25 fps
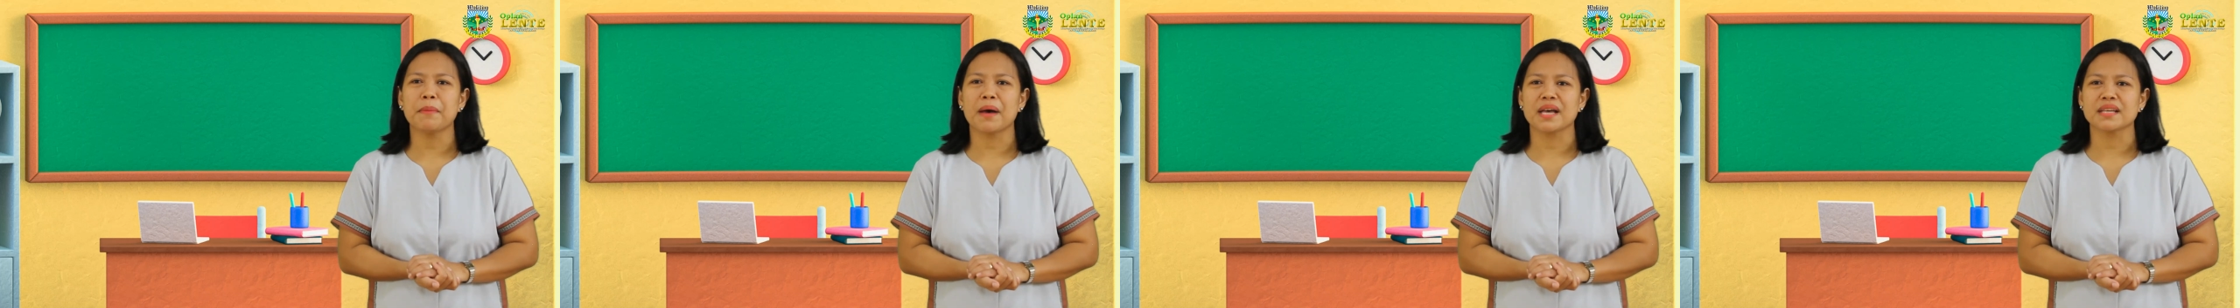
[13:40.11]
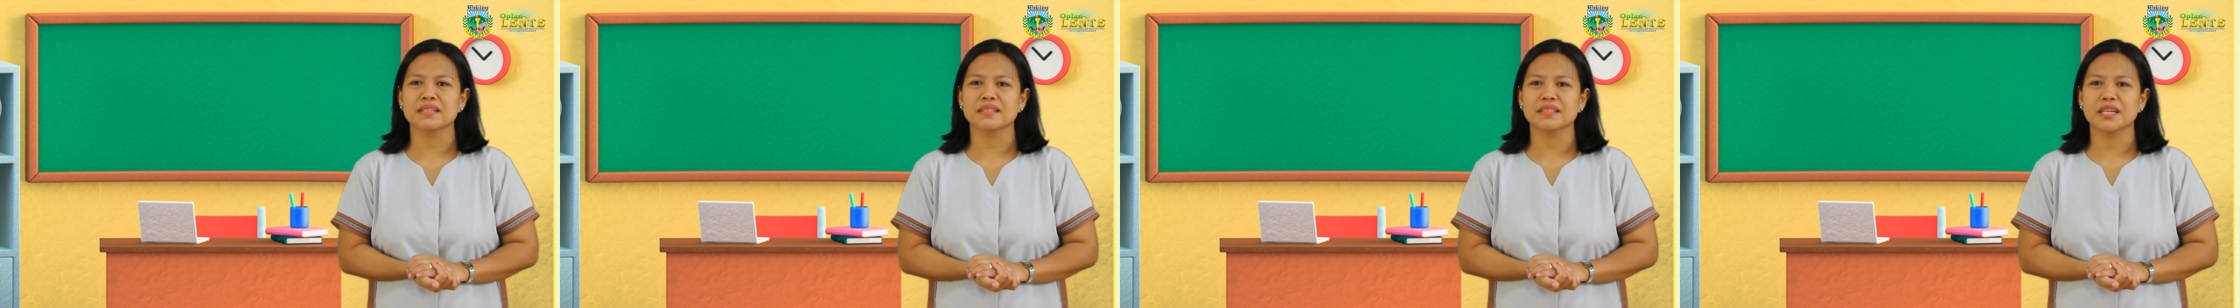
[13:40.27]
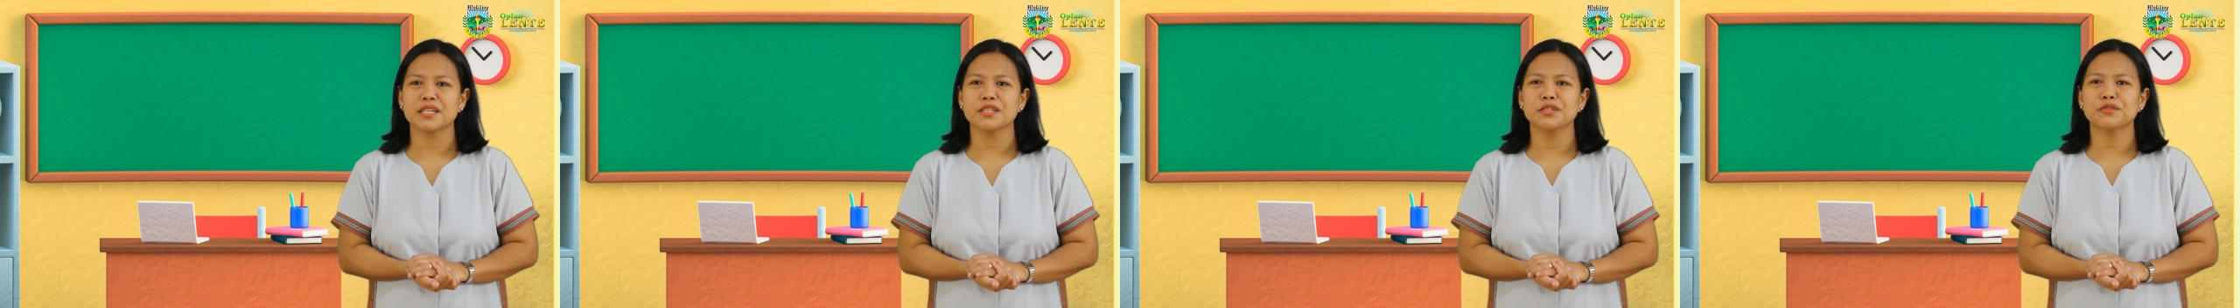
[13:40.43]

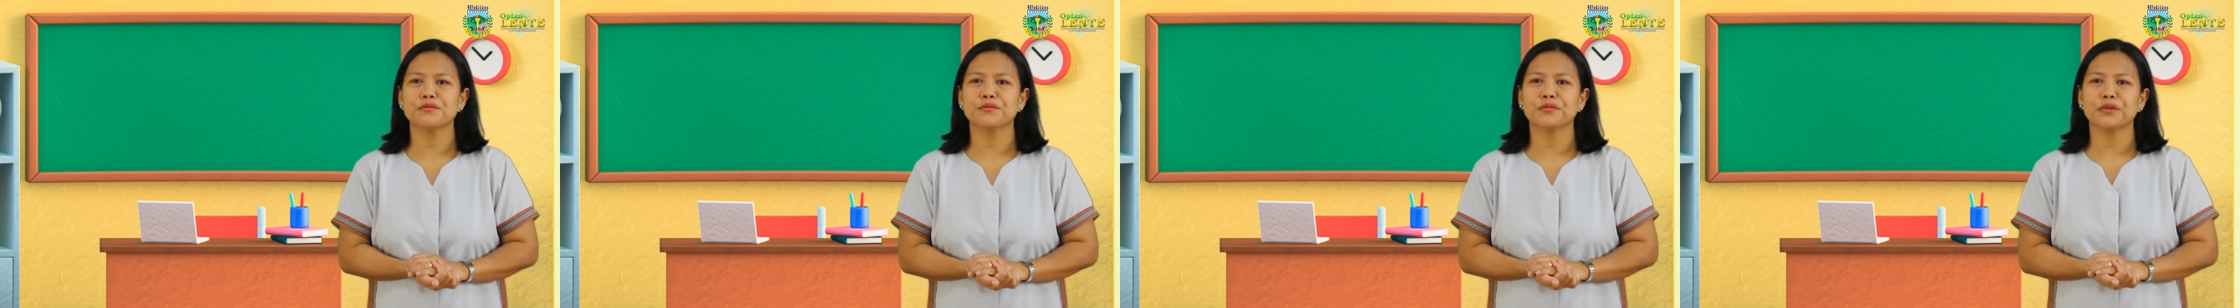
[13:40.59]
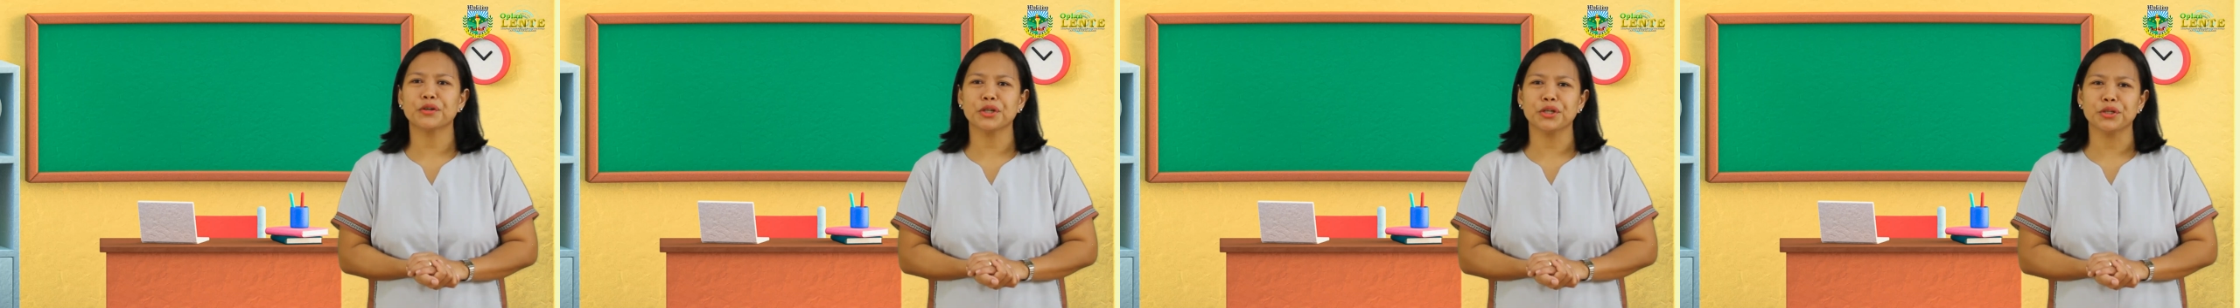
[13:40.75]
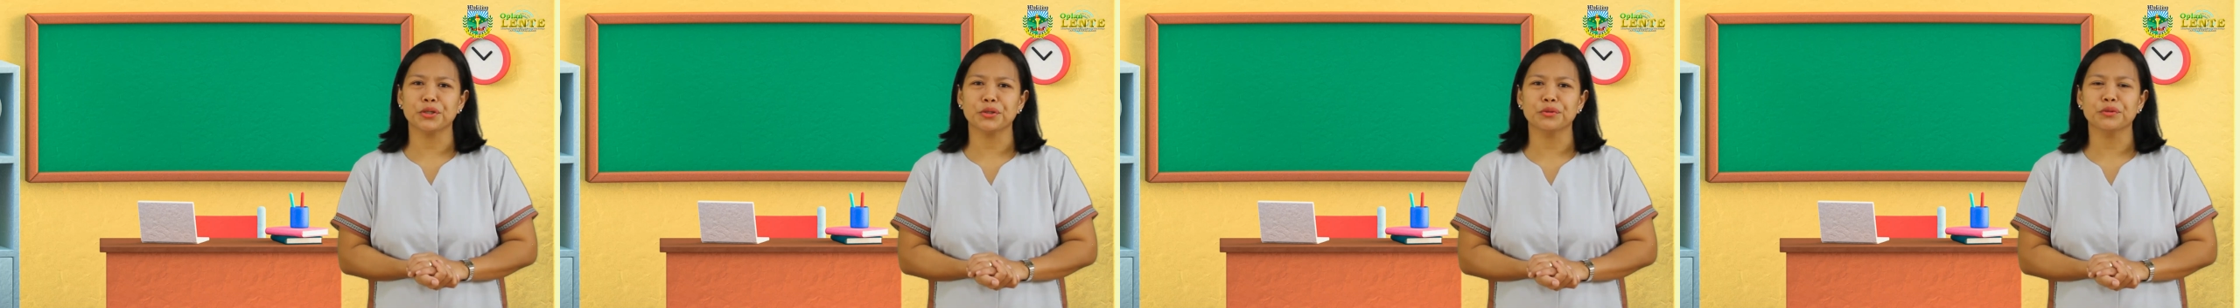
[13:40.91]
passage
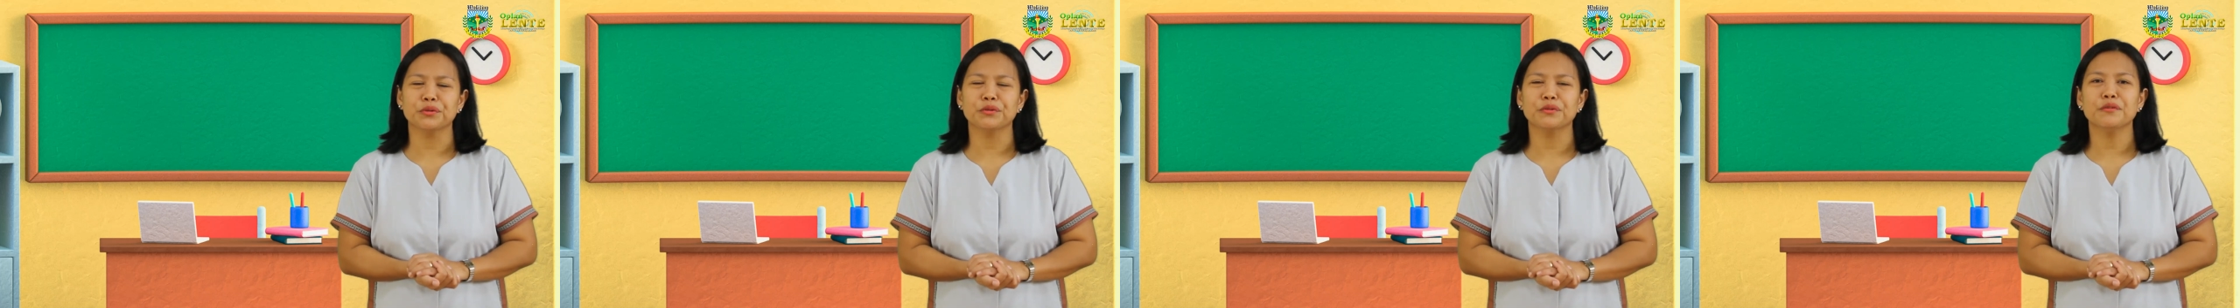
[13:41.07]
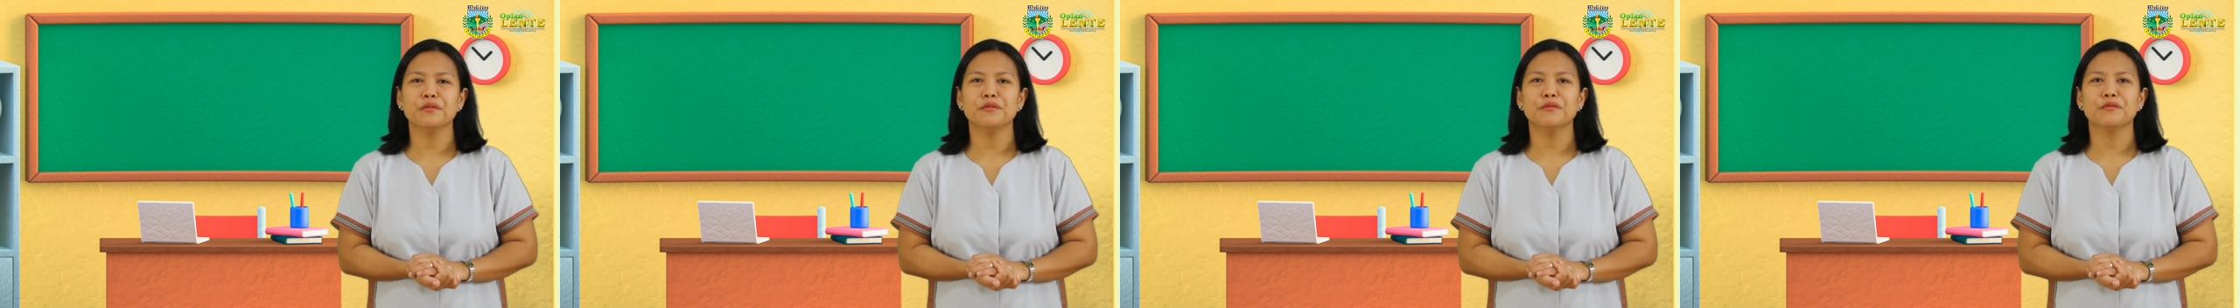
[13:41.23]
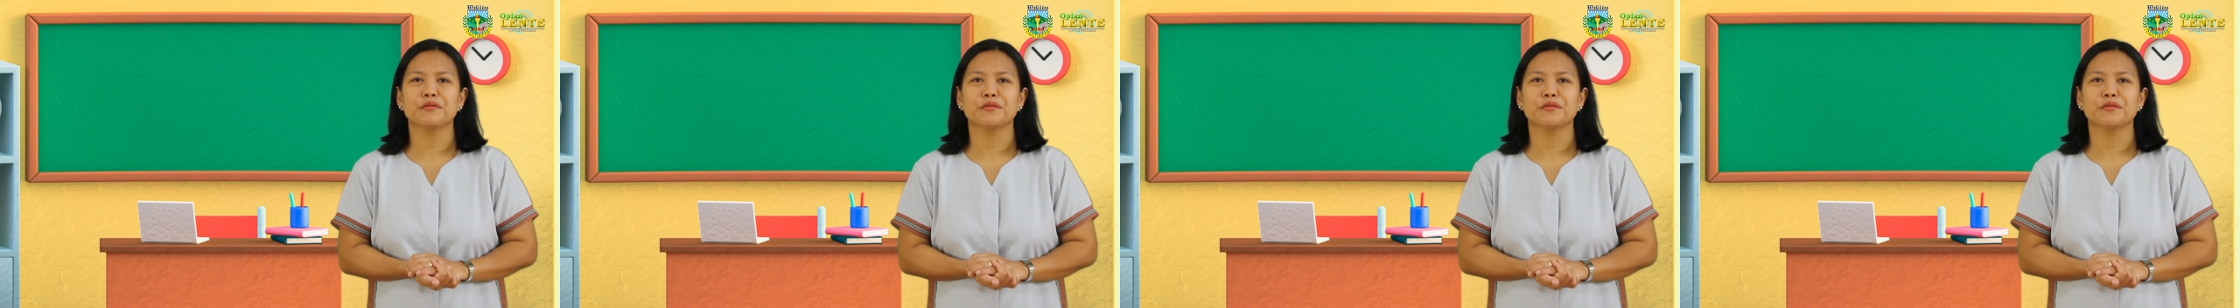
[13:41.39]
for you